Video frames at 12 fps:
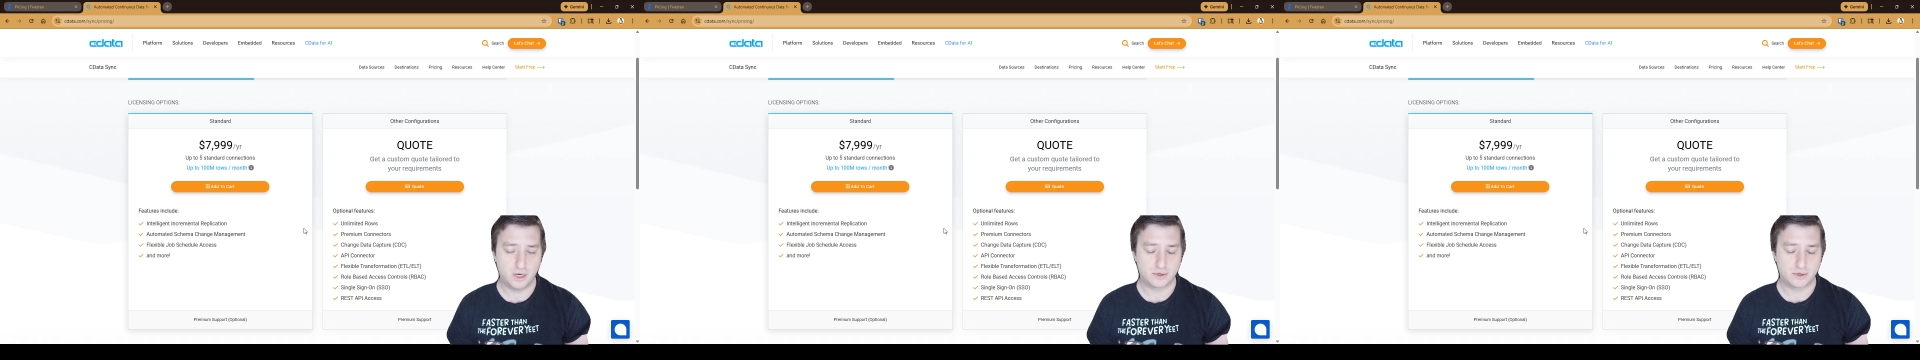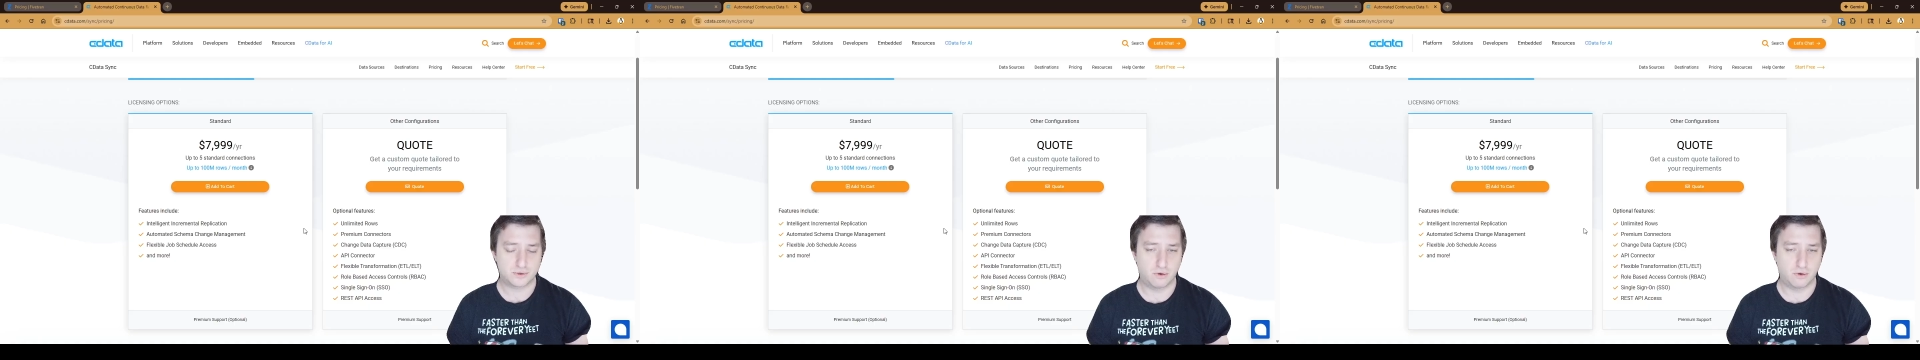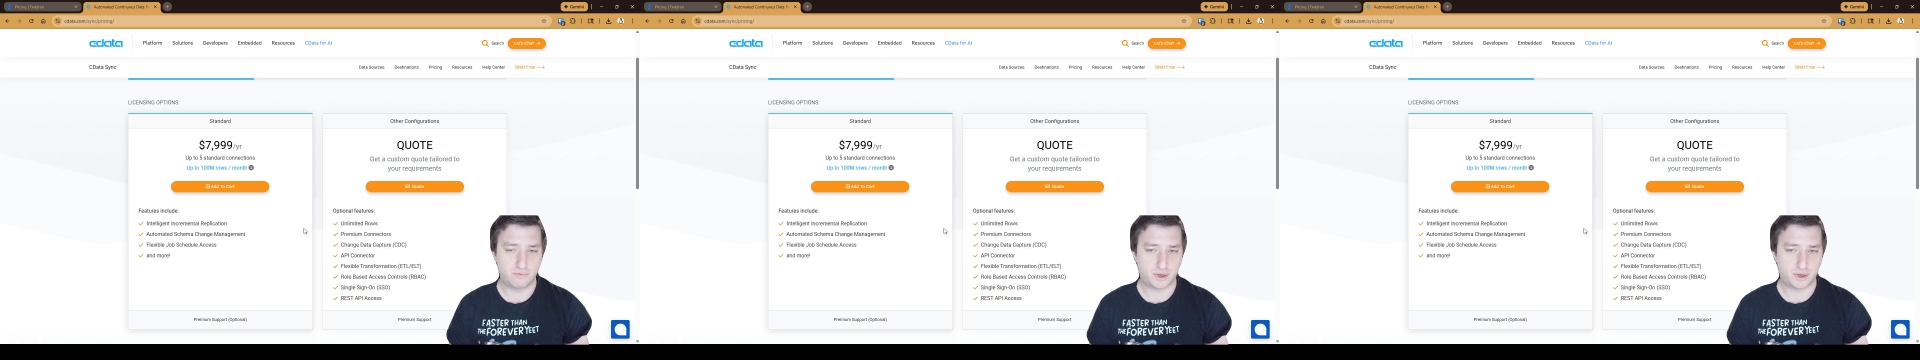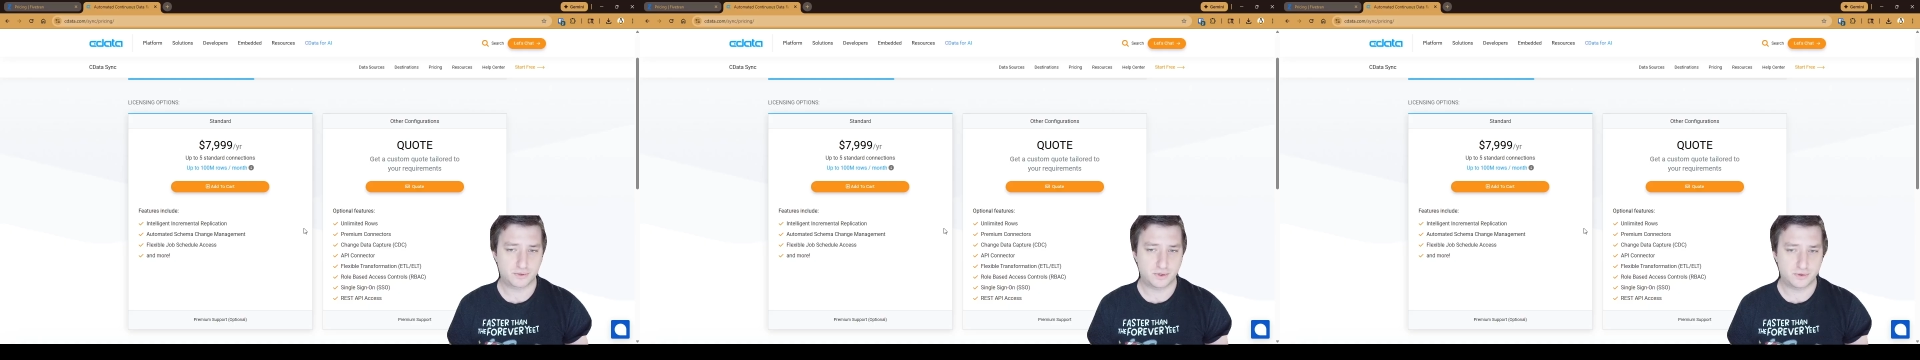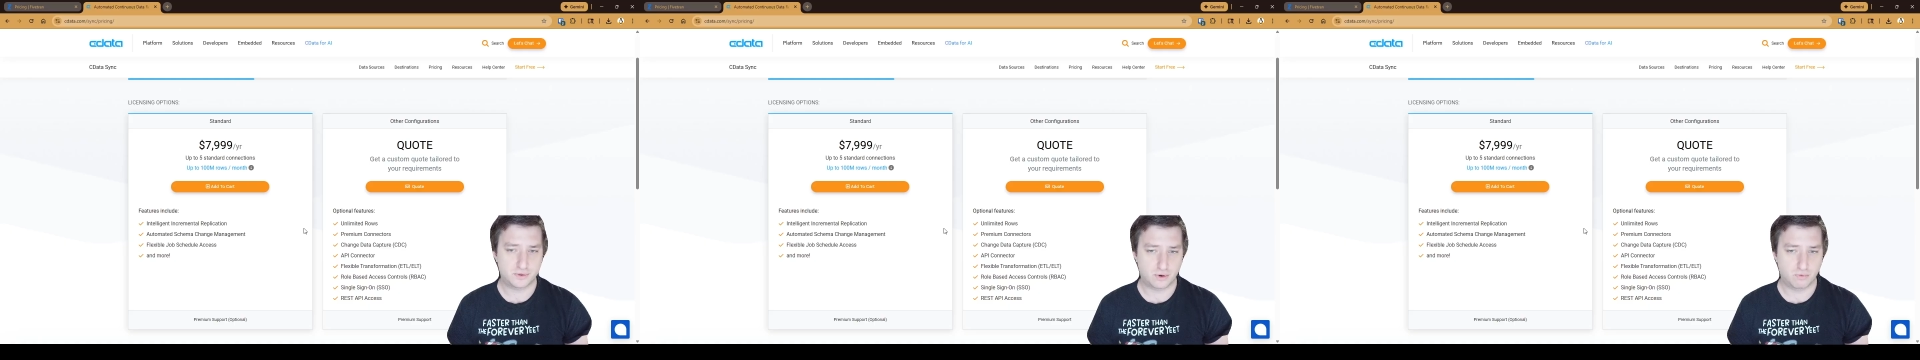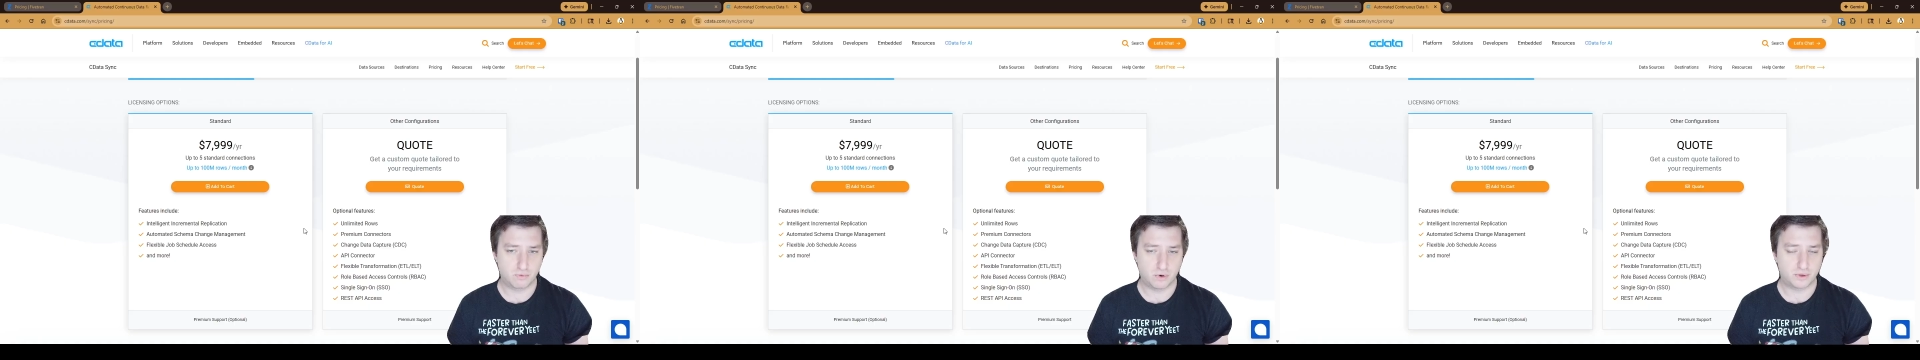Snowflake is considered
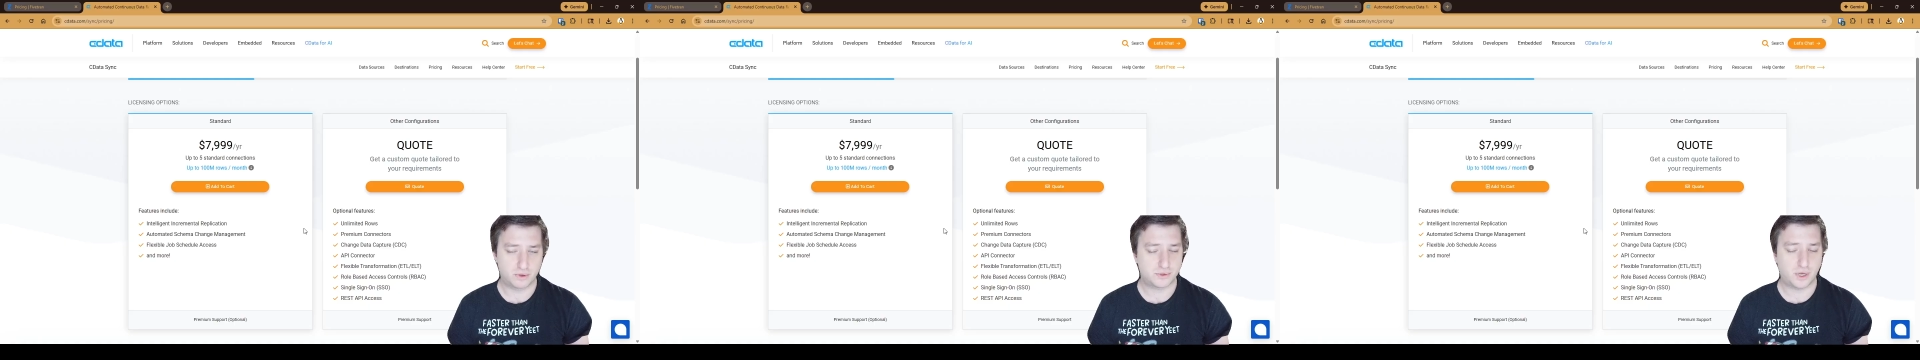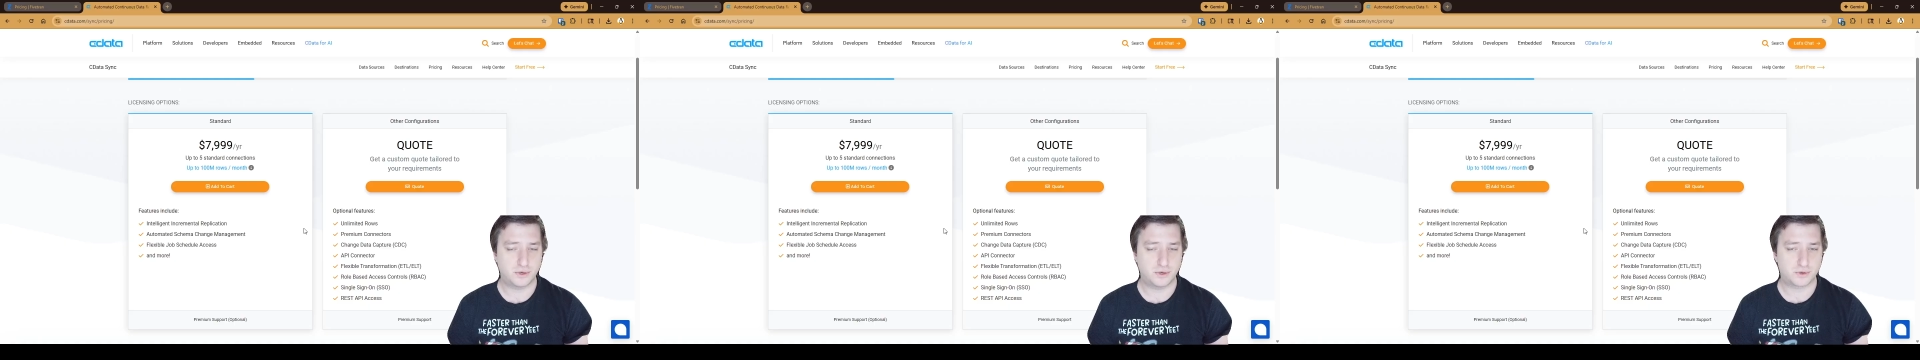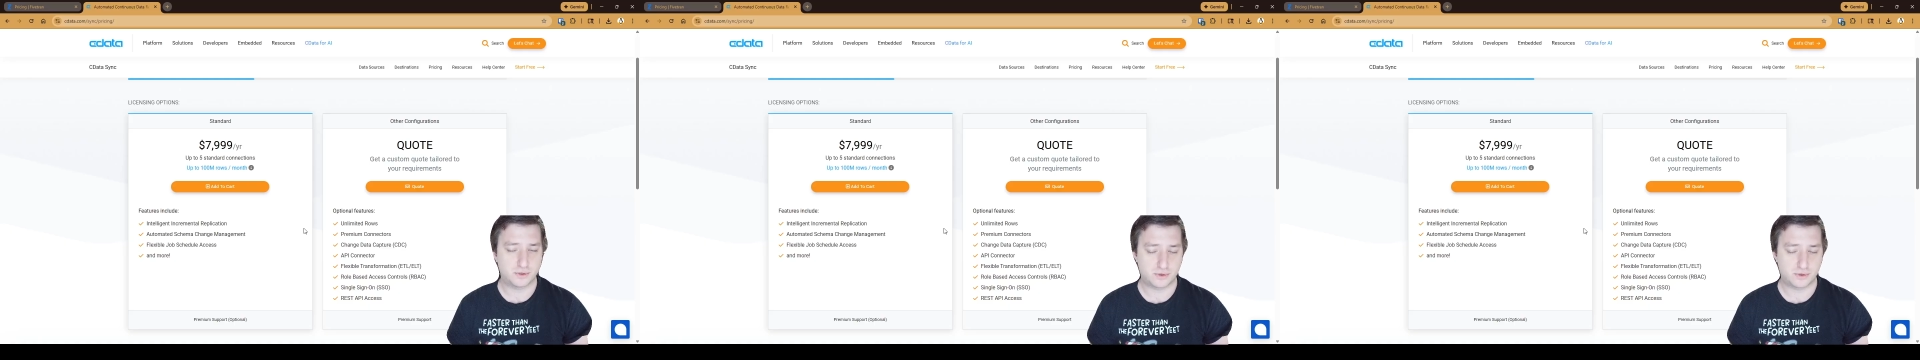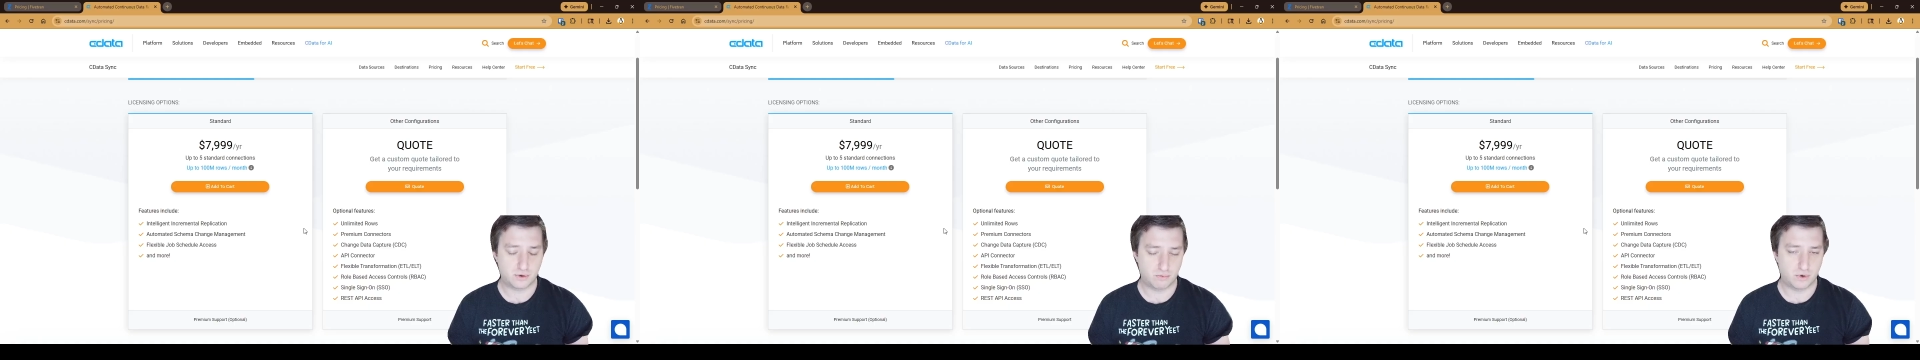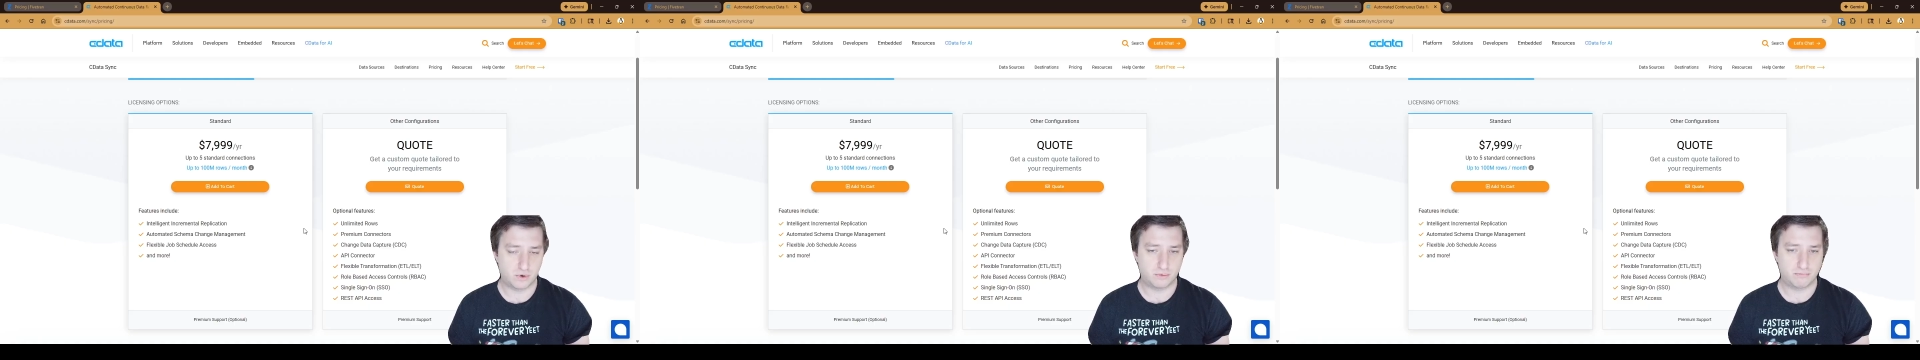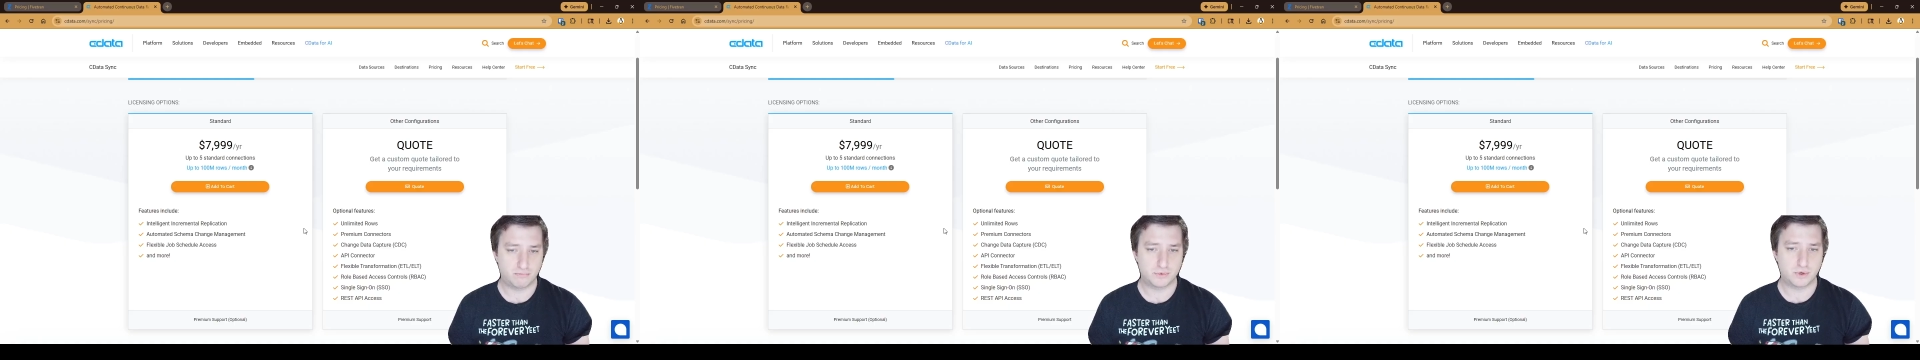one, Sage is considered
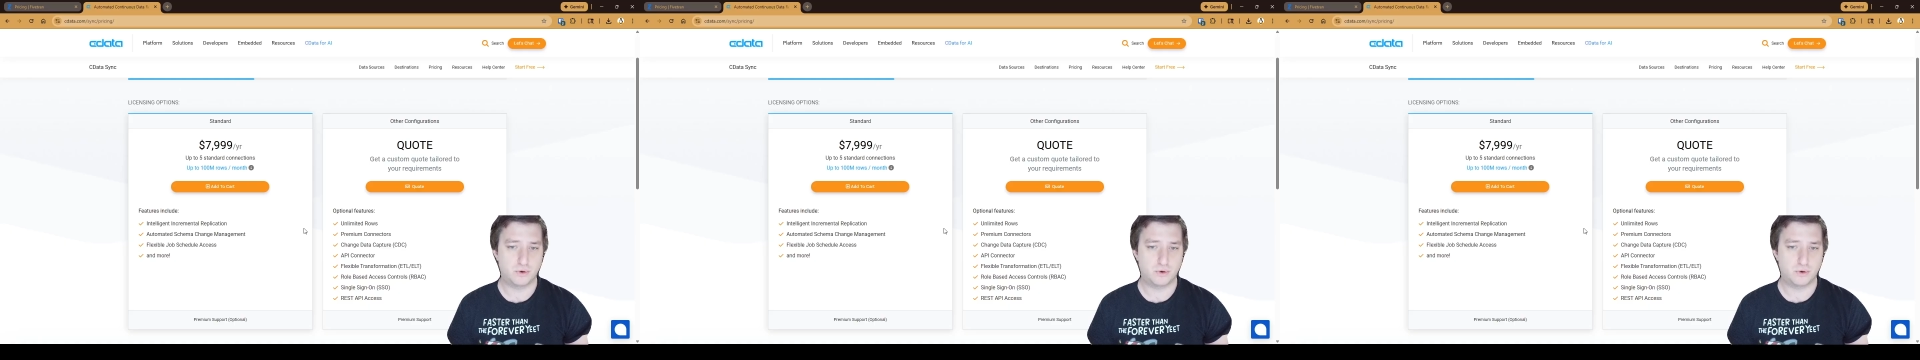one, Zoho